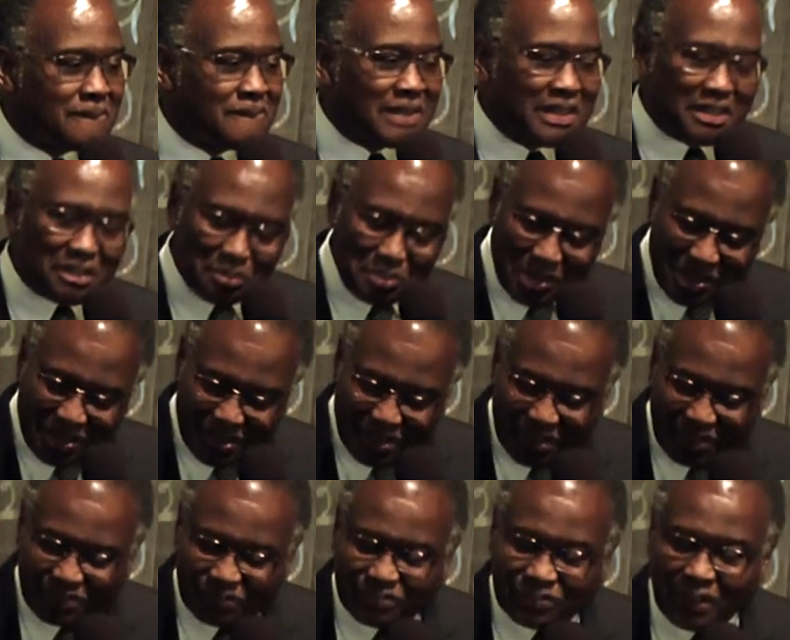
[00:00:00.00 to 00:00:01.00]
He'll be
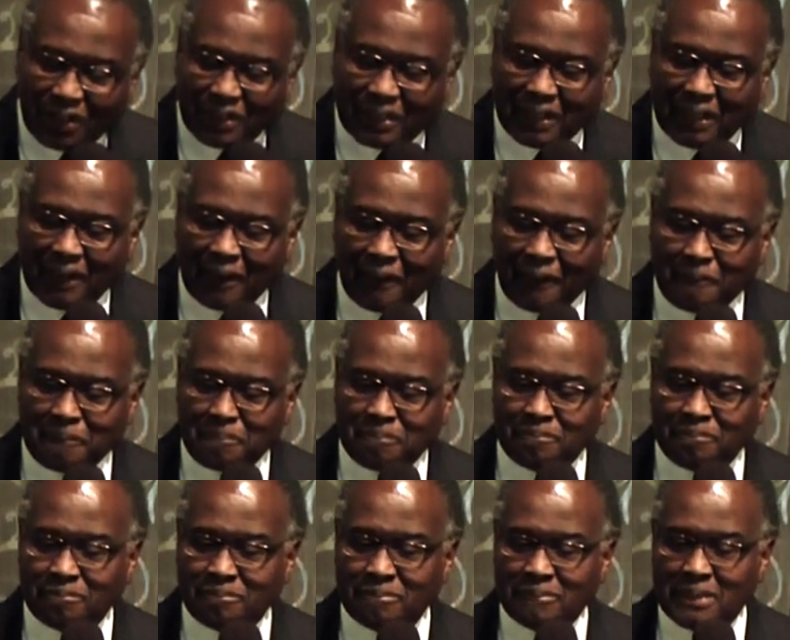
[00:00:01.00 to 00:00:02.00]
there for
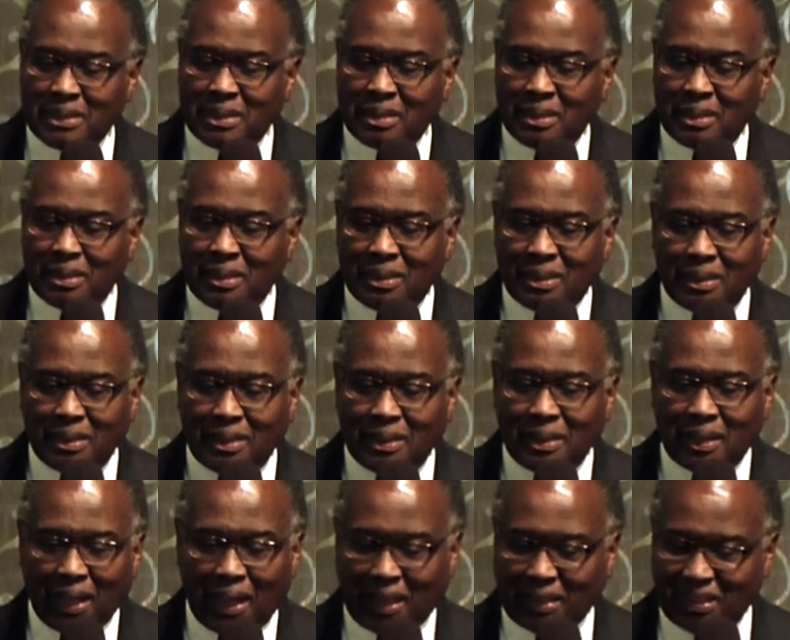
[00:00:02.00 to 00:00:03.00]
you.
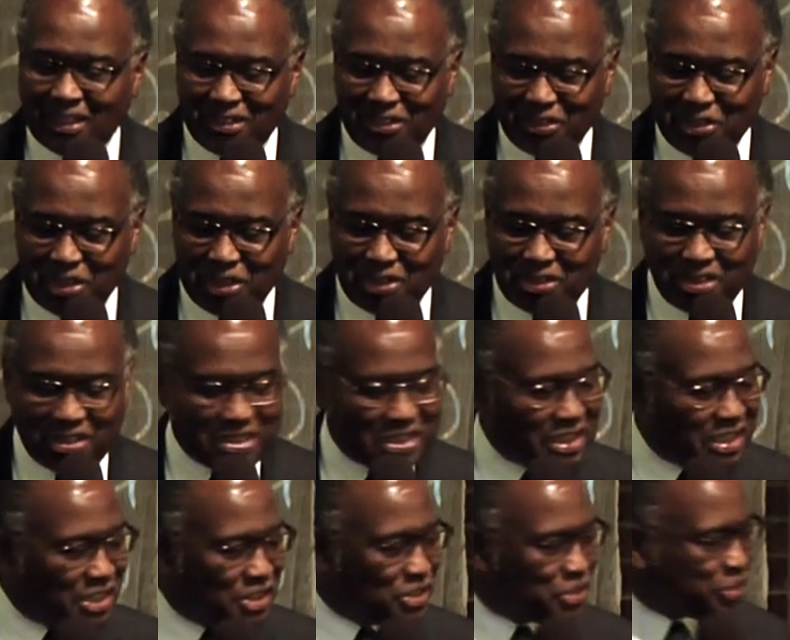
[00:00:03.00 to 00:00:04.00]
Hallelujah. You
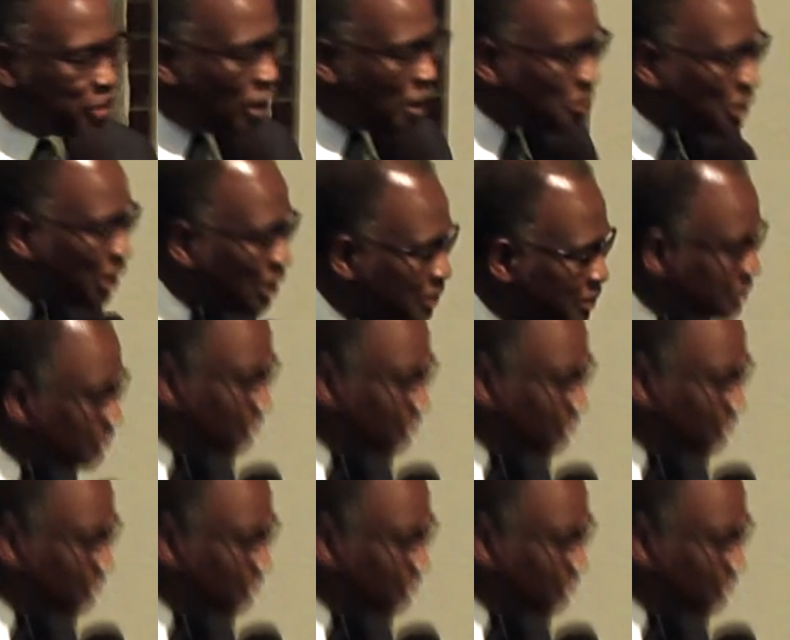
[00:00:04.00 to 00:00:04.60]
get in trouble,